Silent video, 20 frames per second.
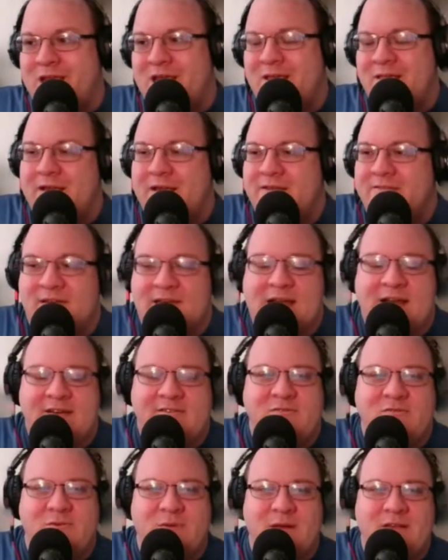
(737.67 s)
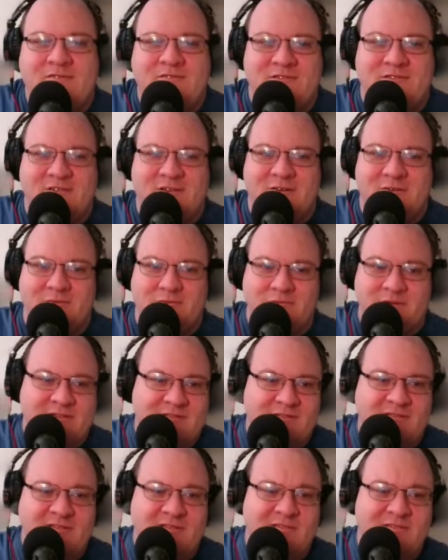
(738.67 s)
hey, that's a natural question. You're
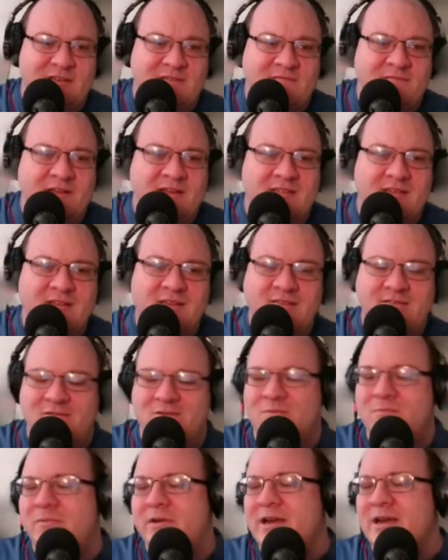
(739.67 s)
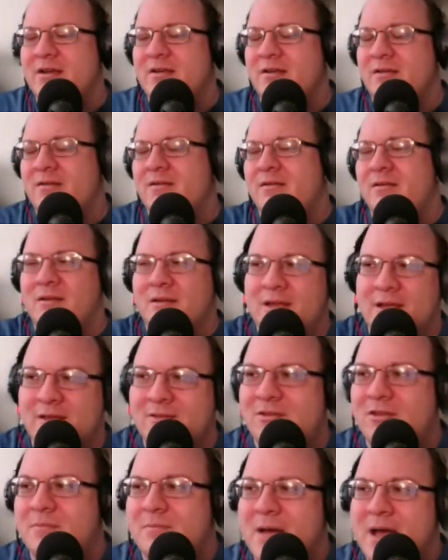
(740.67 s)
researching stuff like this, you bring it
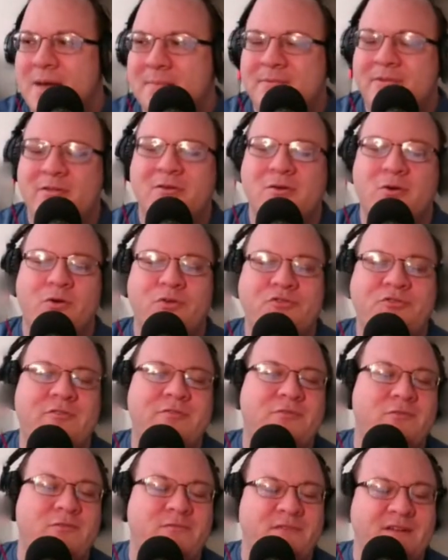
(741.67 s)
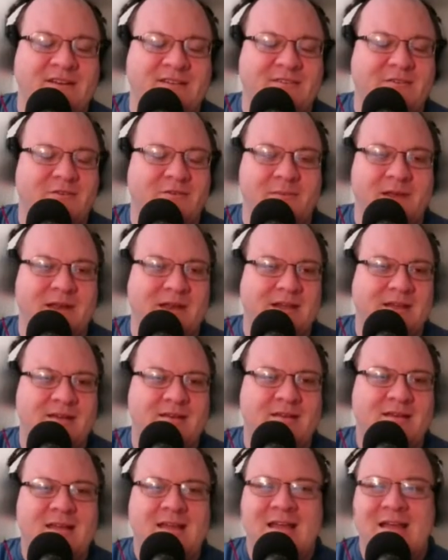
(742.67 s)
into the popular culture through fictional
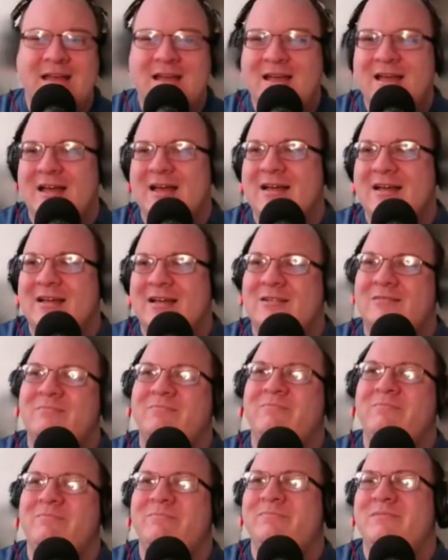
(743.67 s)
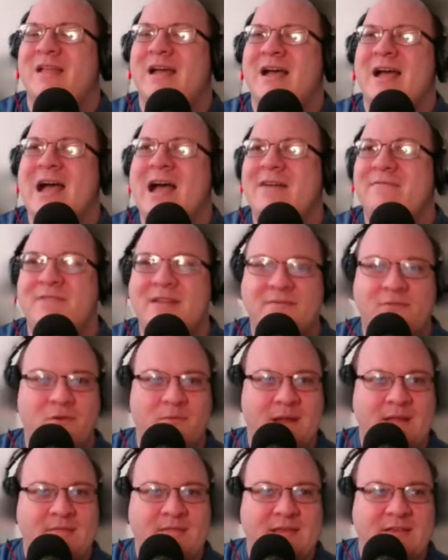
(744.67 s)
media. I've
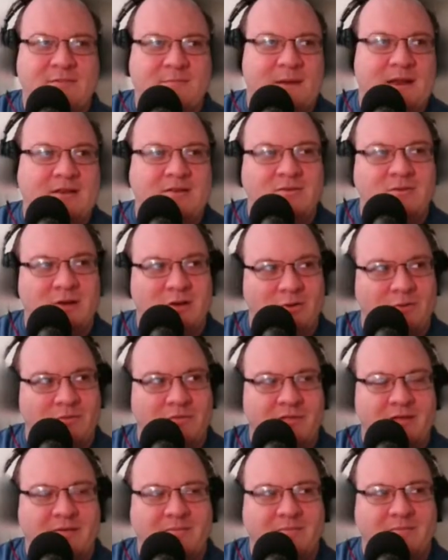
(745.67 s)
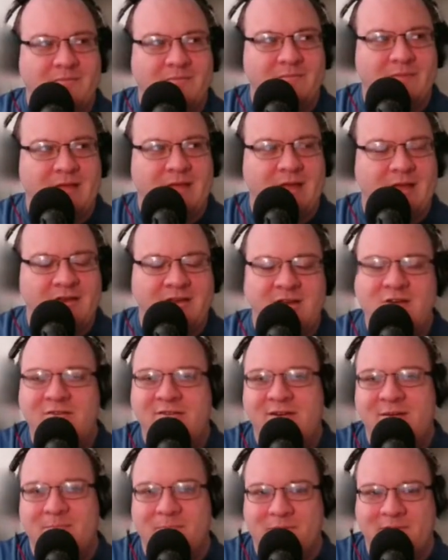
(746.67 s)
never read these, but I do own them. Do you
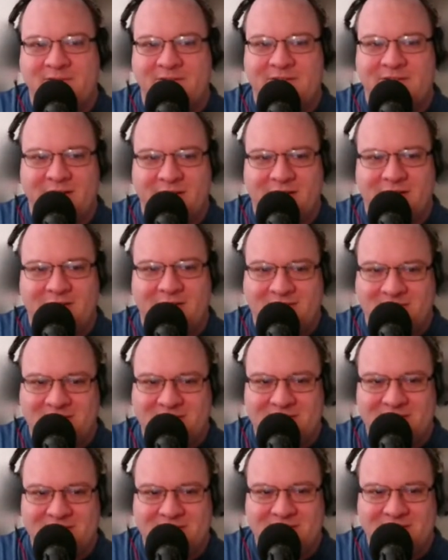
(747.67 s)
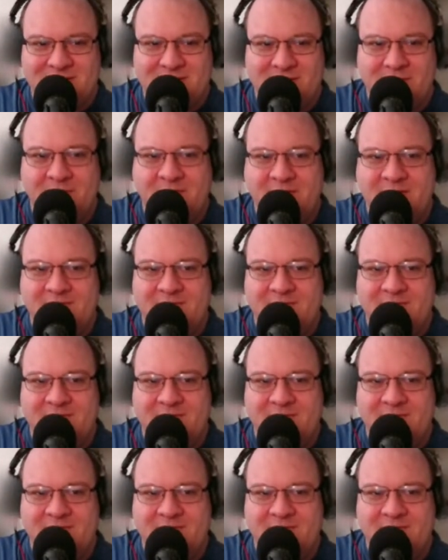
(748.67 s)
know Jim Butcher at all, of the